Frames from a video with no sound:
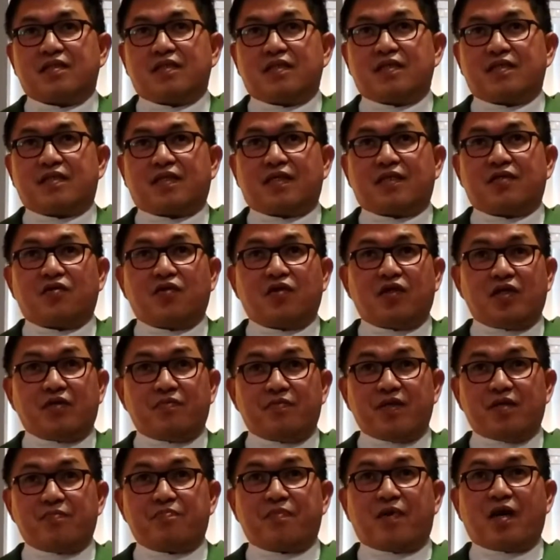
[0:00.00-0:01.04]
it can only
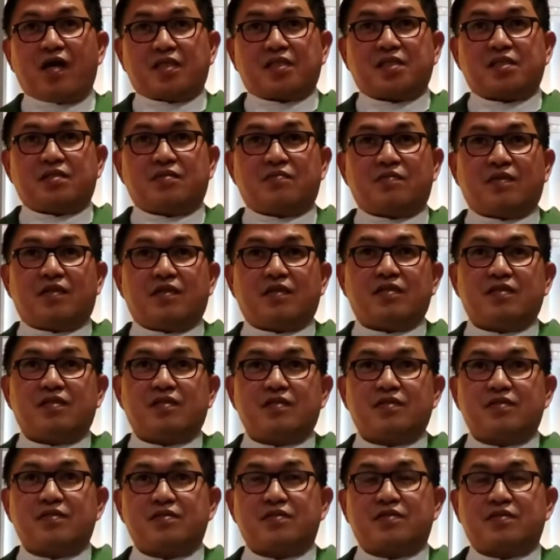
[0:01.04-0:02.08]
be possible
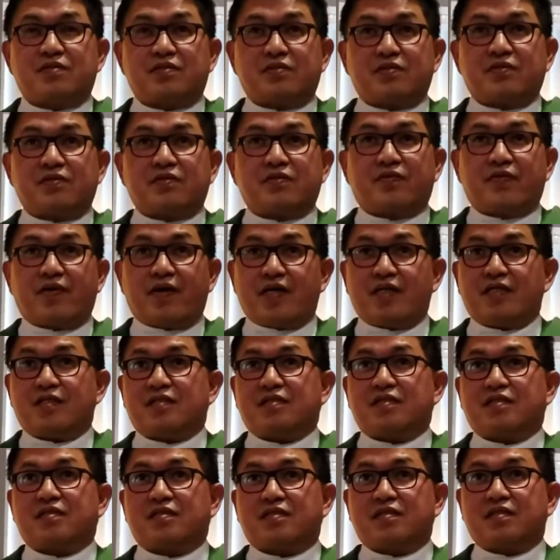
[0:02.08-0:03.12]
through
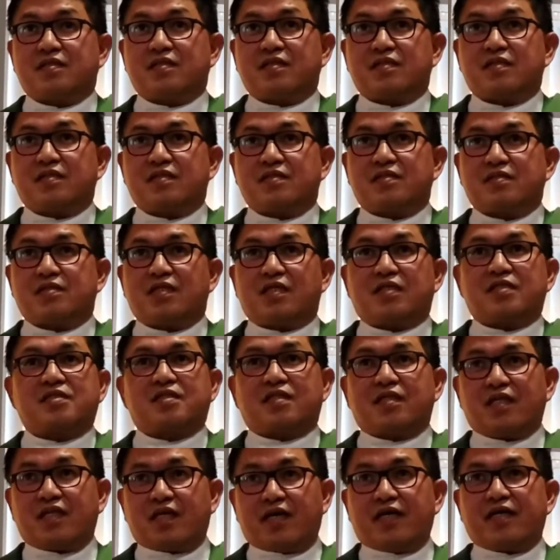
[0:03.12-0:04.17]
grace. Just
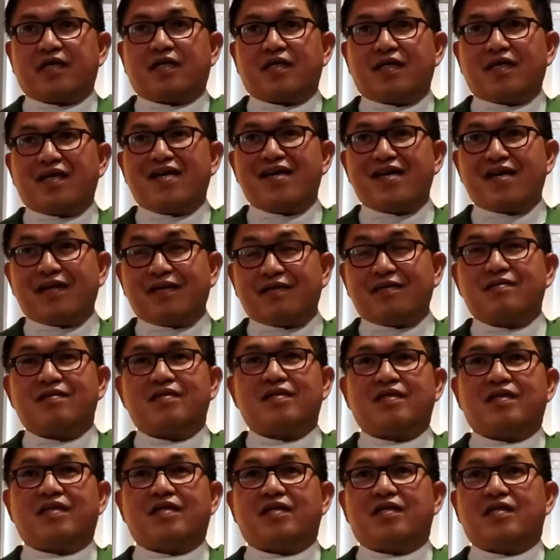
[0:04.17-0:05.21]
like in
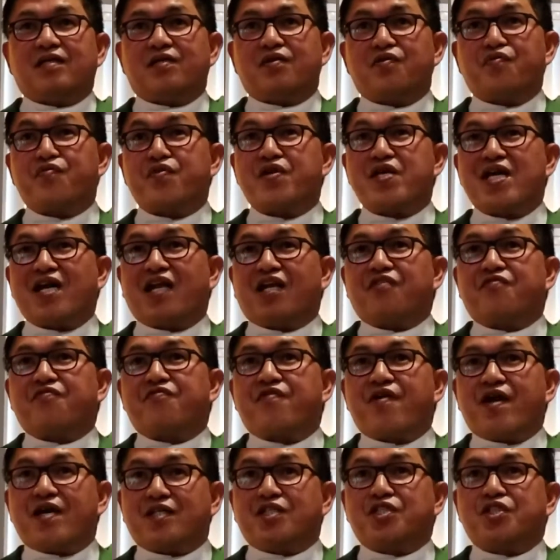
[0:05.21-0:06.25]
a real
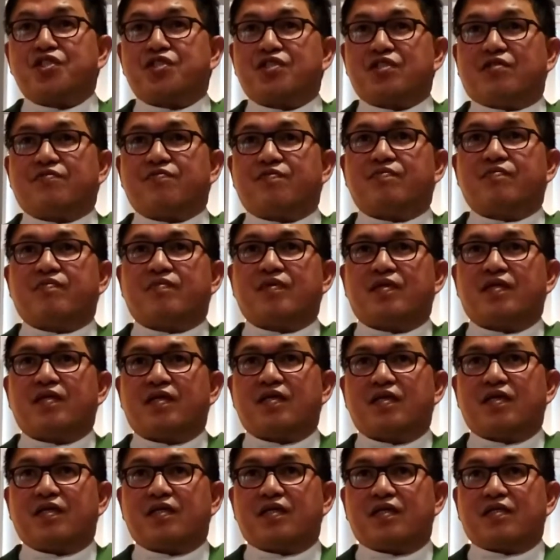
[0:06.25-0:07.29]
friendship
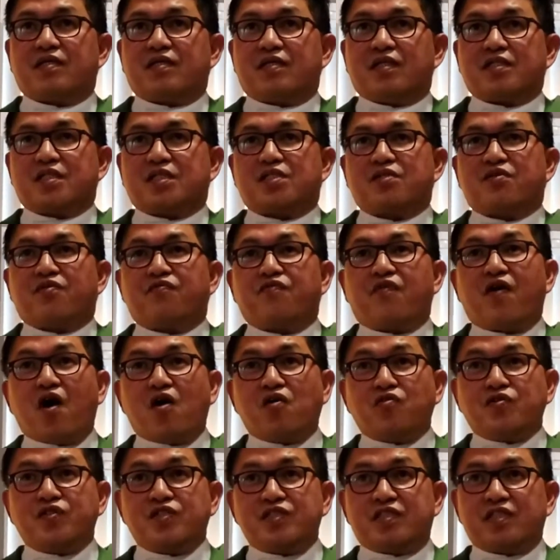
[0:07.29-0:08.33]
that's
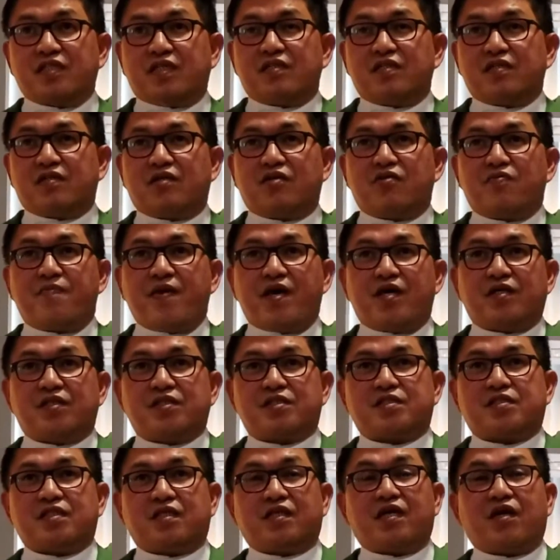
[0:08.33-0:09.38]
founded or
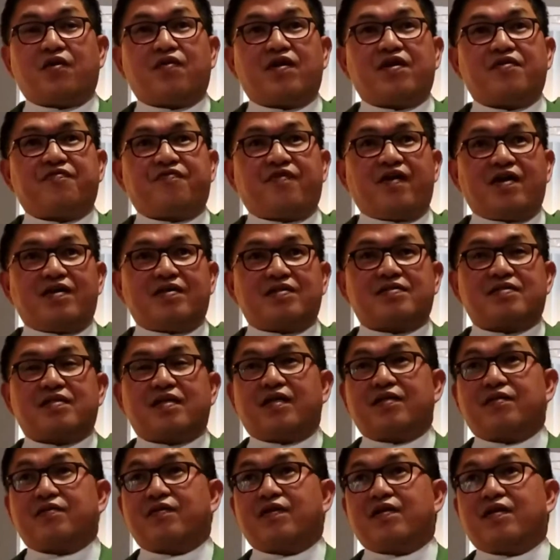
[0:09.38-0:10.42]
based in our faith
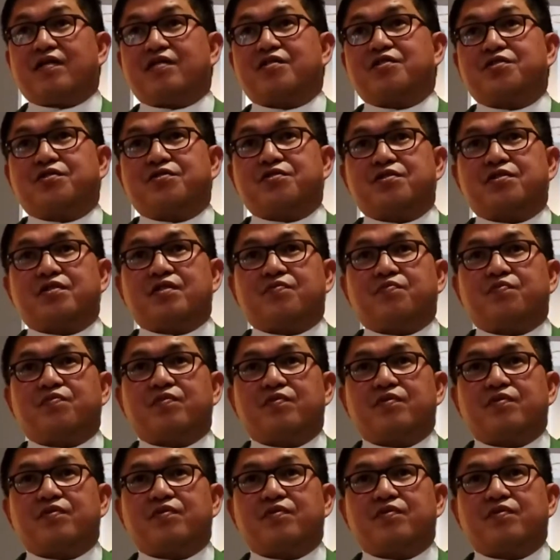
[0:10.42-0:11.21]
and relationship